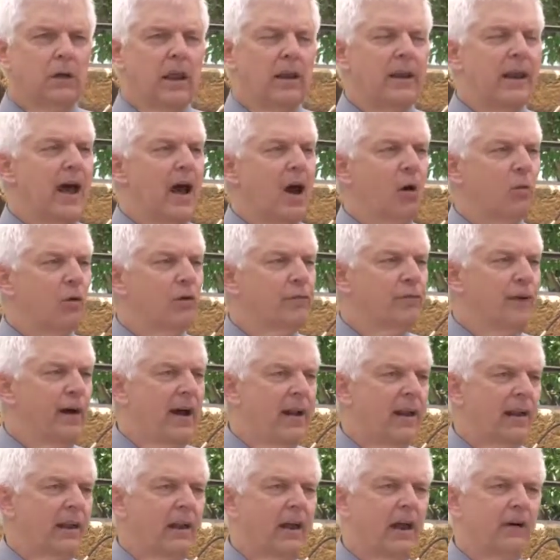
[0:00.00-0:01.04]
And now we're
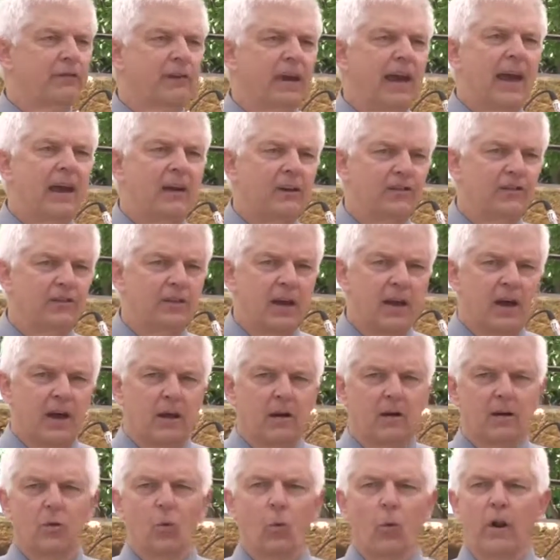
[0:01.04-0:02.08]
fighting in
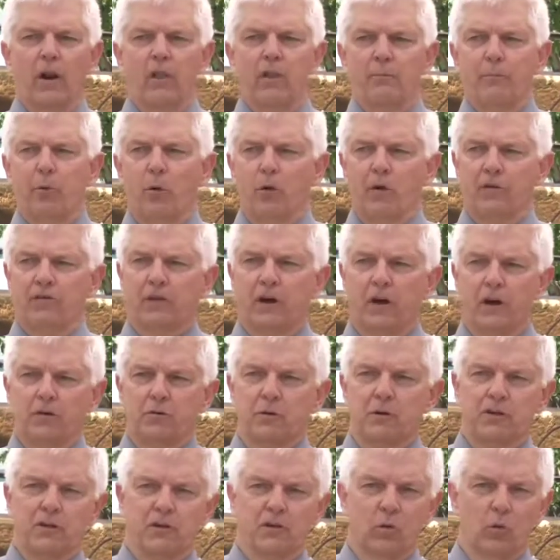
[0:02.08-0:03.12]
Afghanistan, one of the poorest
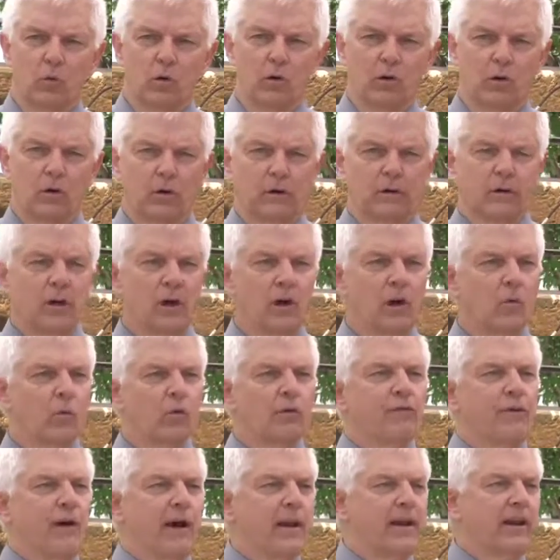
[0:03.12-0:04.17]
countries in the world.
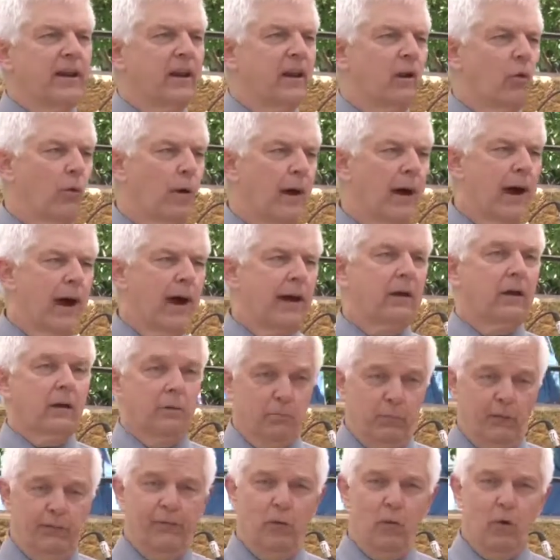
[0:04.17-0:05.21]
We're fighting in Iraq,
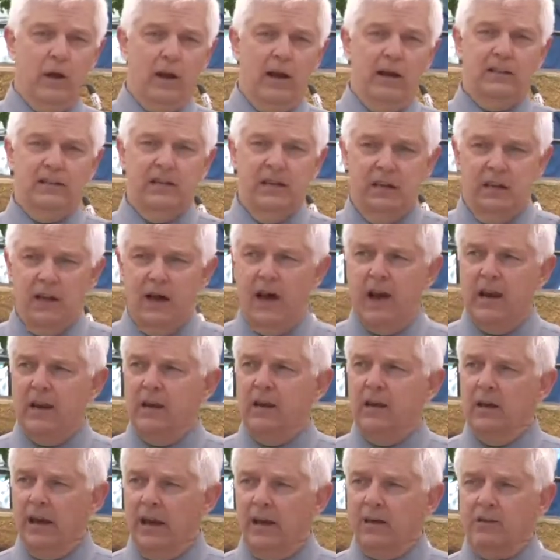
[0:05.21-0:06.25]
before
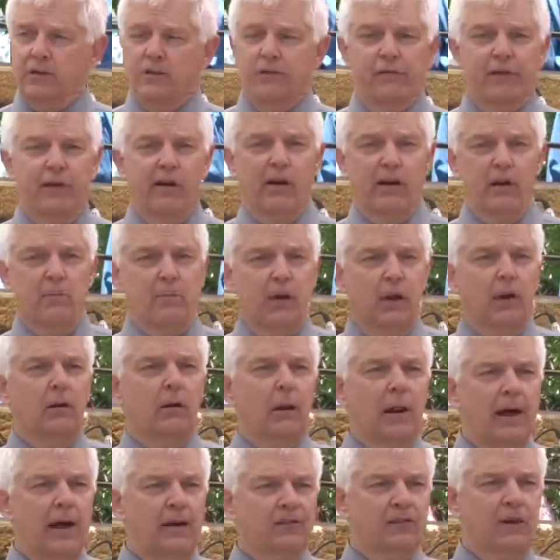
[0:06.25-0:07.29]
1990, actually a fairly
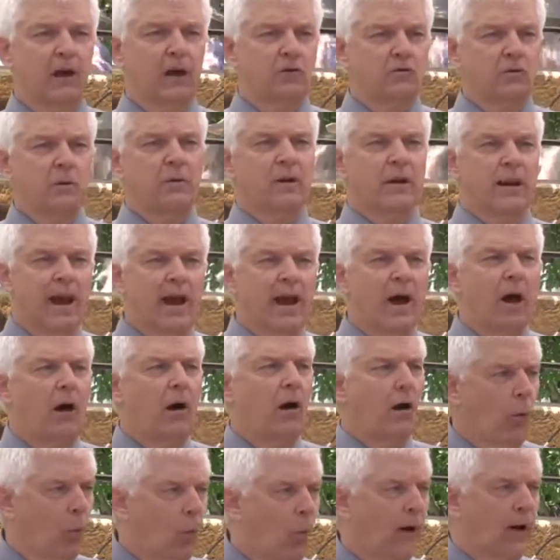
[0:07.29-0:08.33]
middle-class country, but
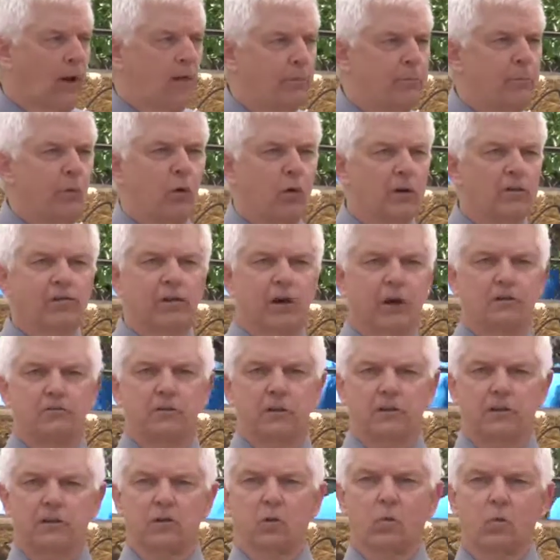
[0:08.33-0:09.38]
now one of the poorest
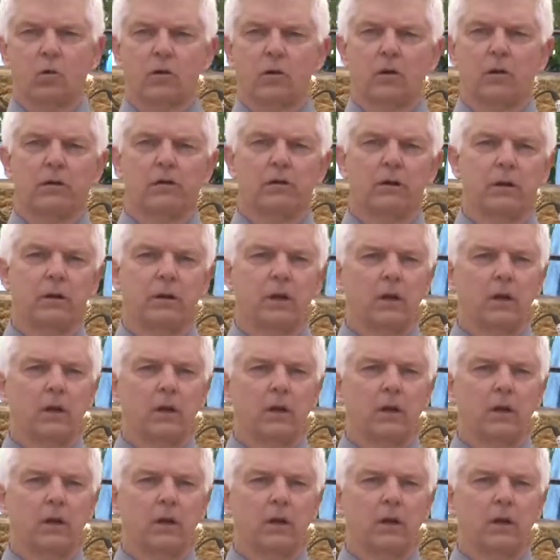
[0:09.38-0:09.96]
countries in the world.